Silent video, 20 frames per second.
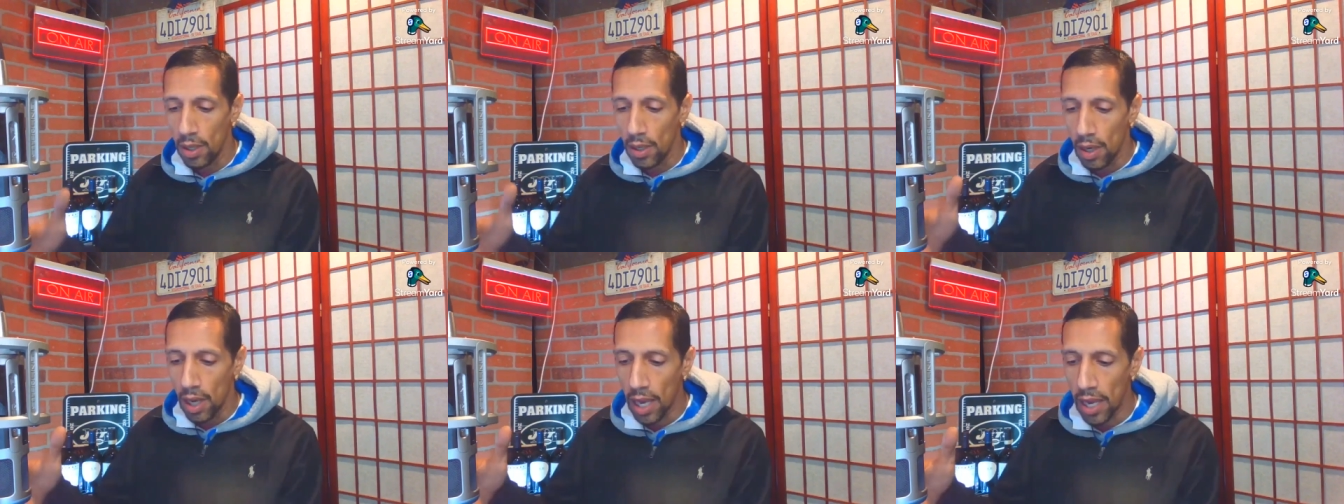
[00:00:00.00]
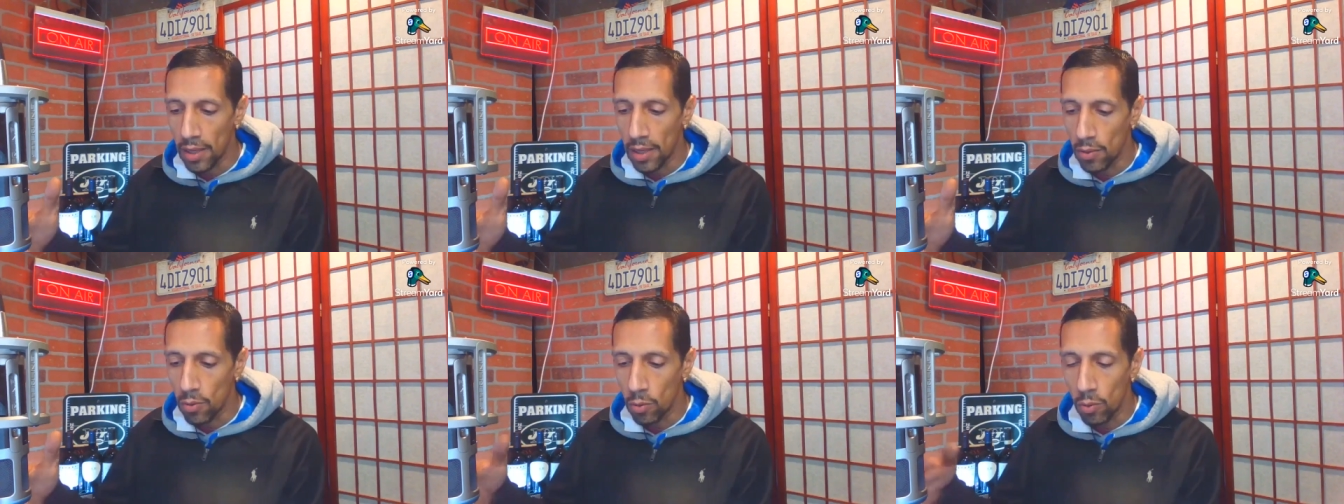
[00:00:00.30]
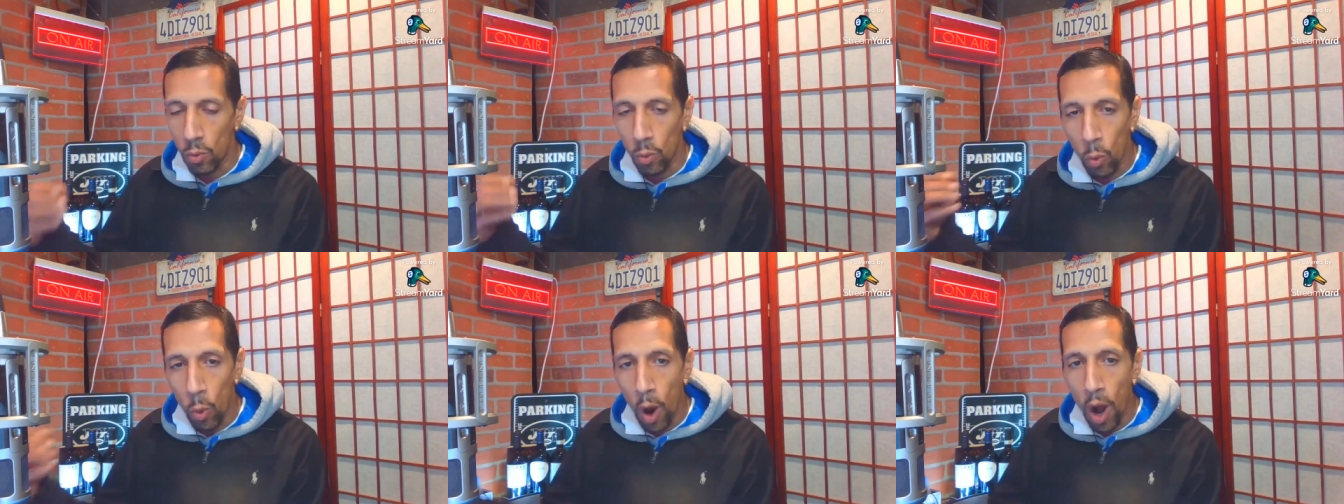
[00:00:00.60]
And
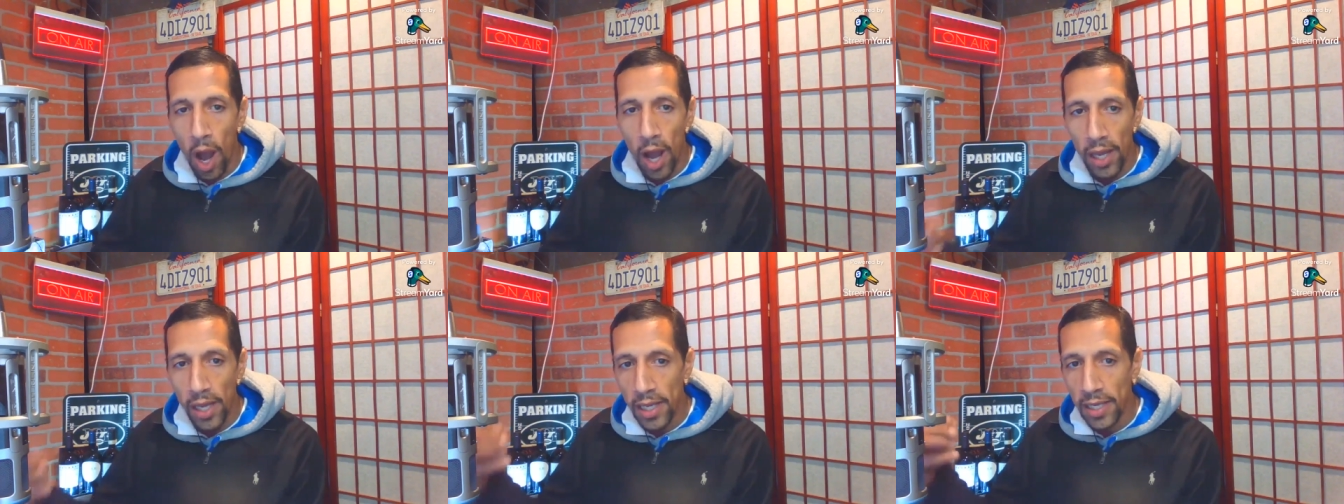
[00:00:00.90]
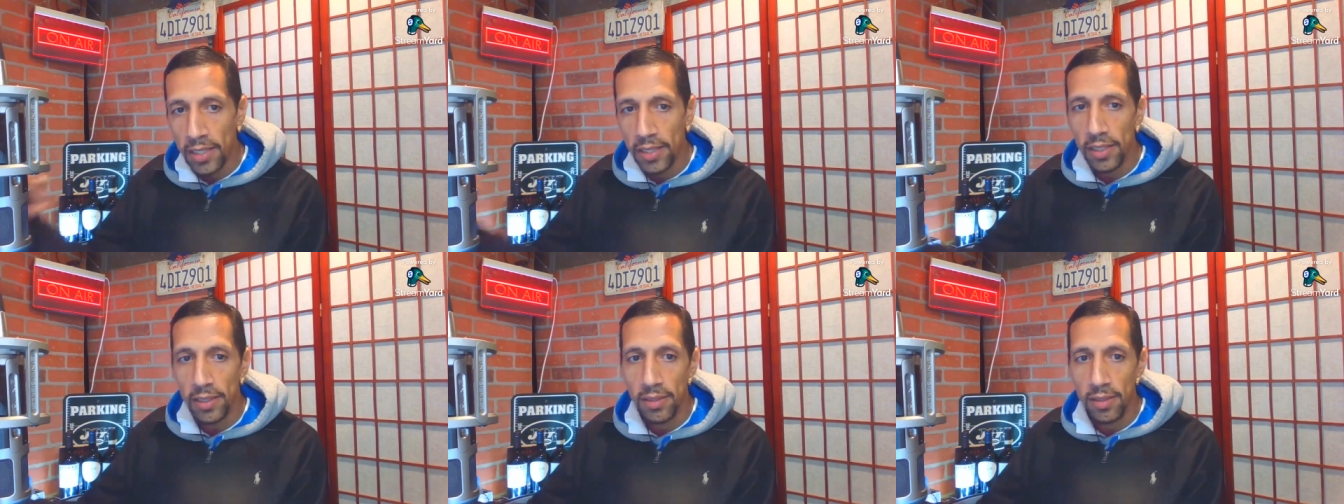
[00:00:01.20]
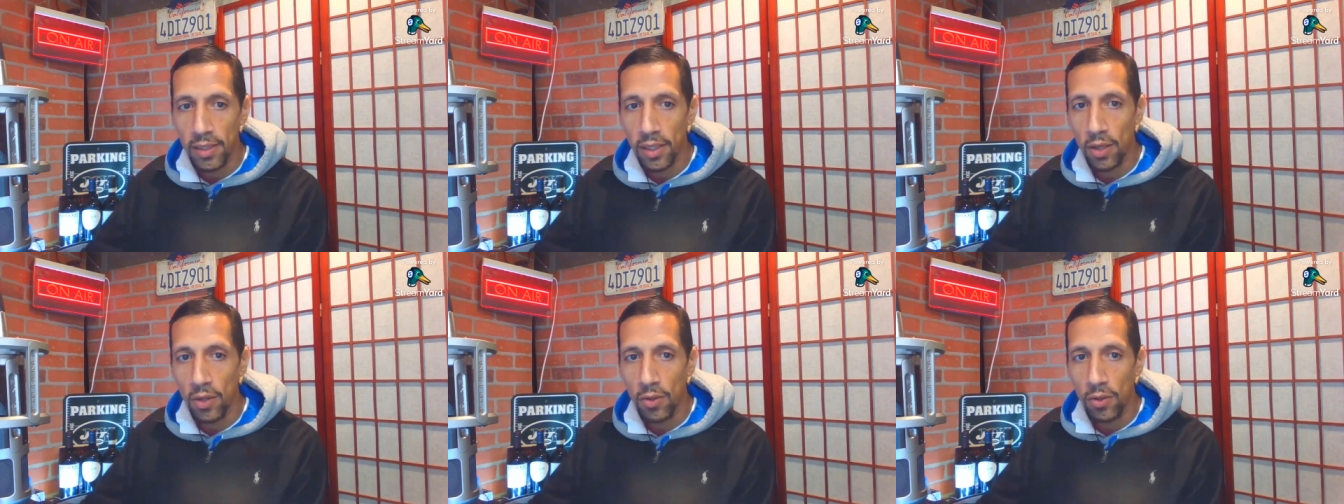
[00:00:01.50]
why is it
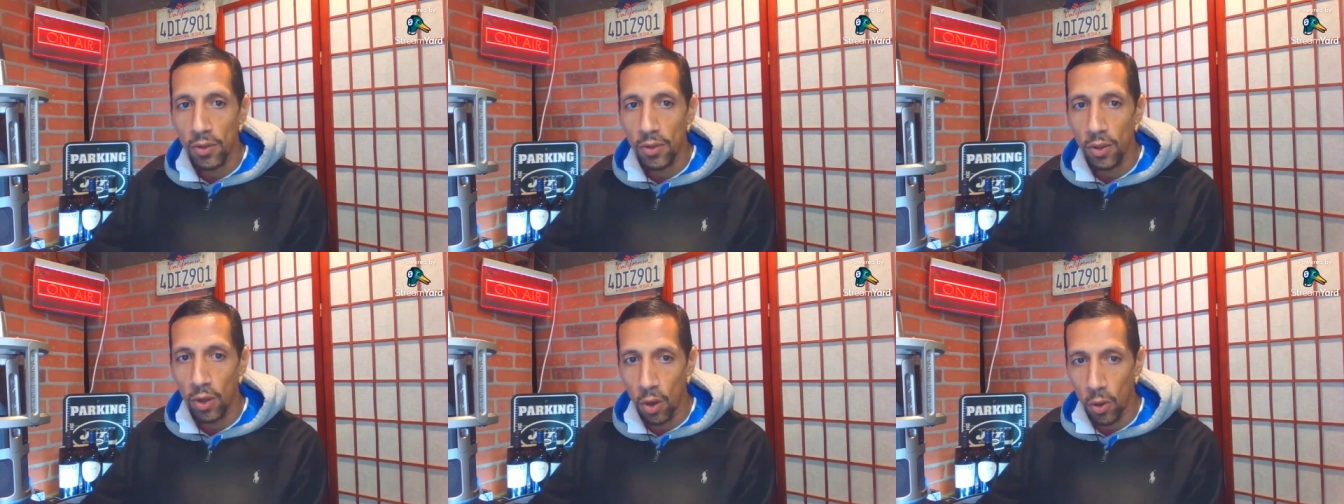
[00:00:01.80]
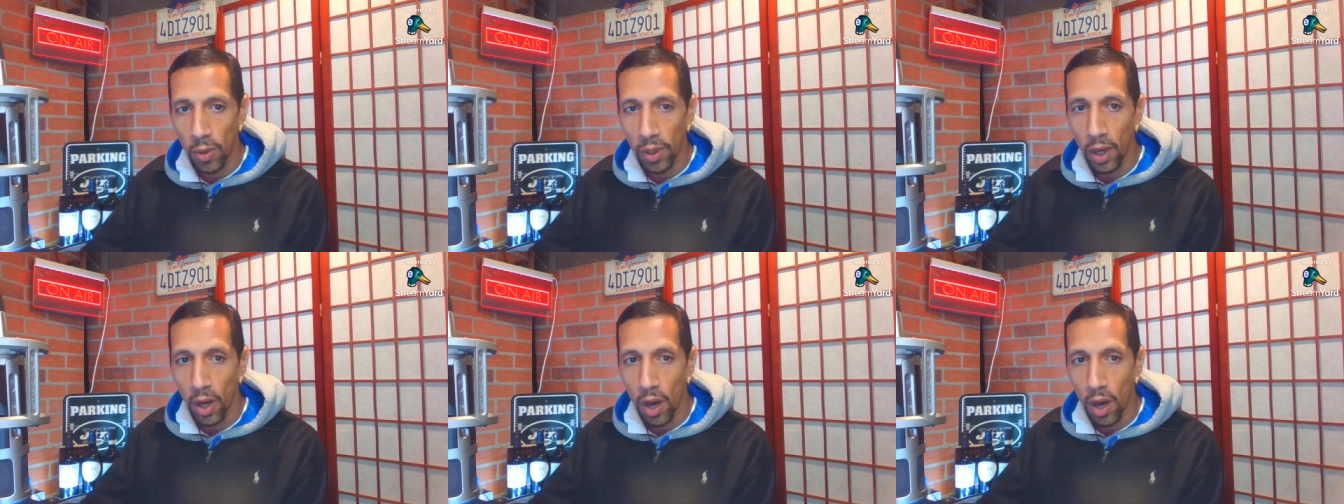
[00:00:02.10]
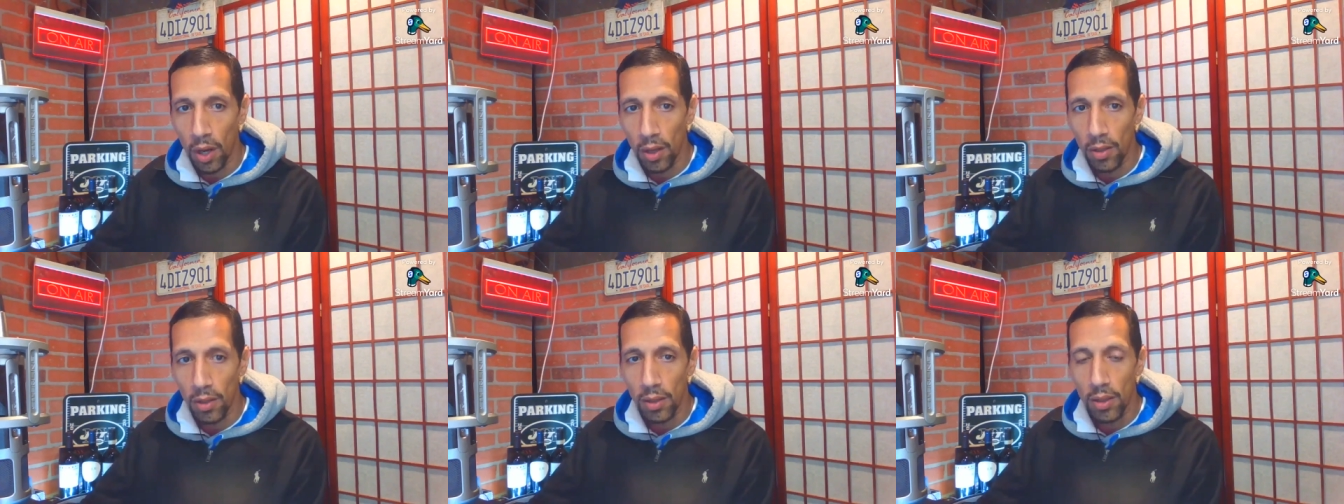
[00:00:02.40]
still going
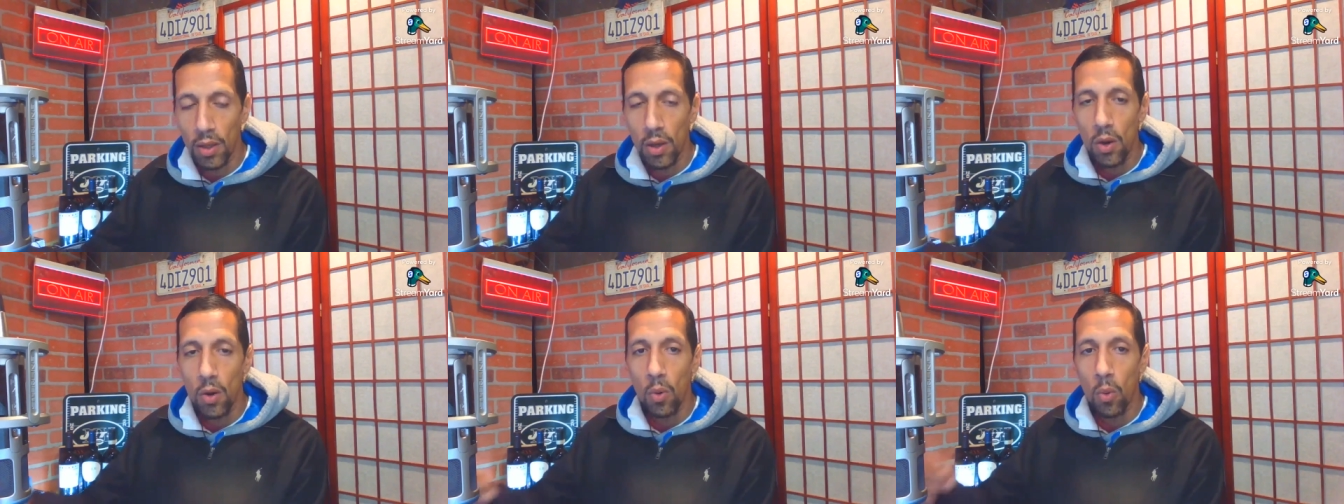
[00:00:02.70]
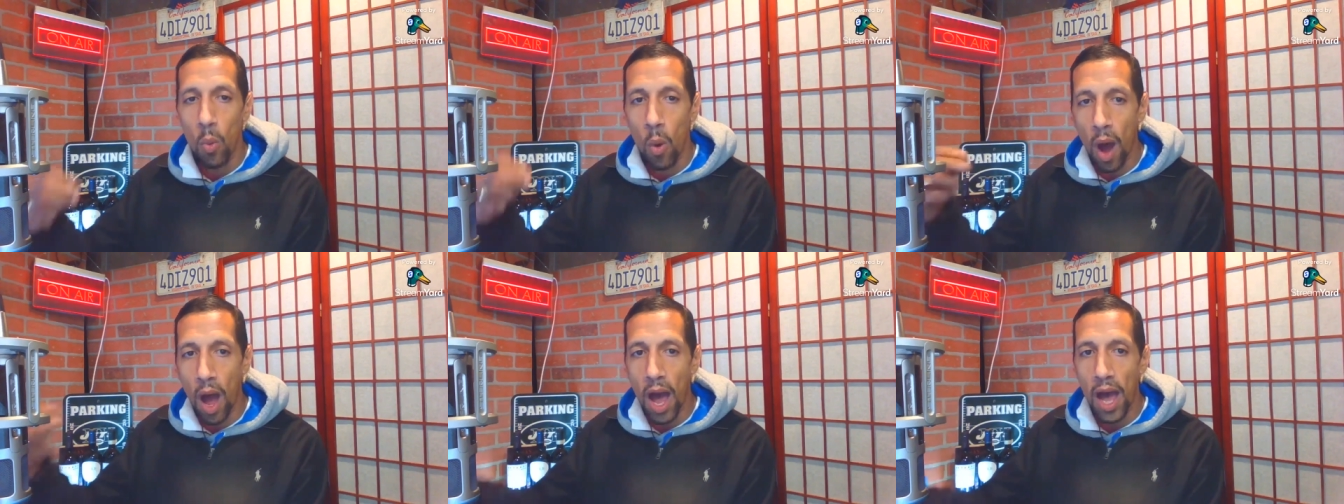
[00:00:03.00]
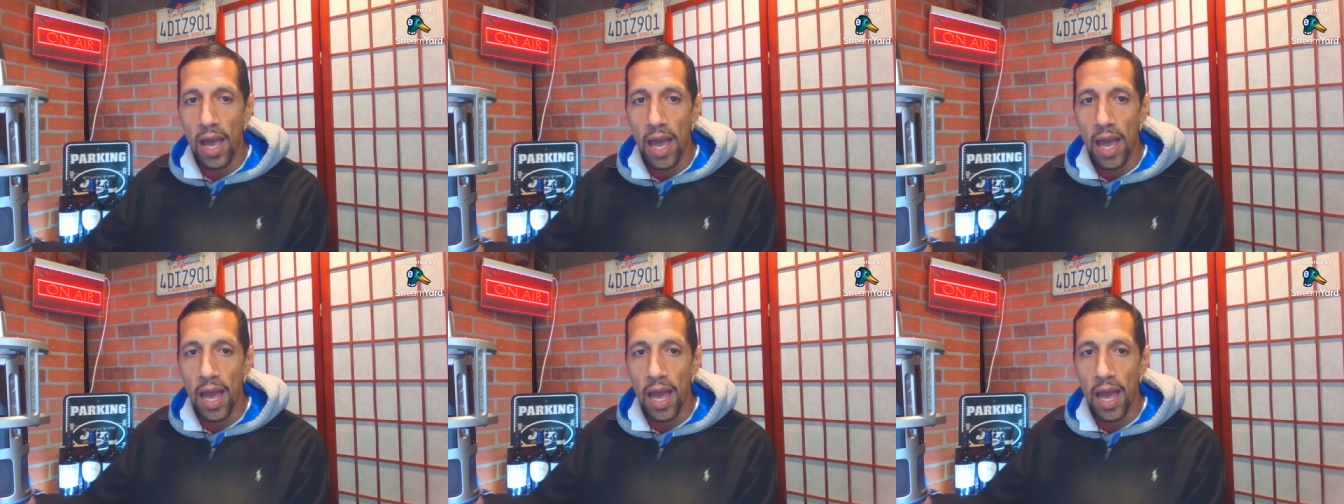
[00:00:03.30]
on? Why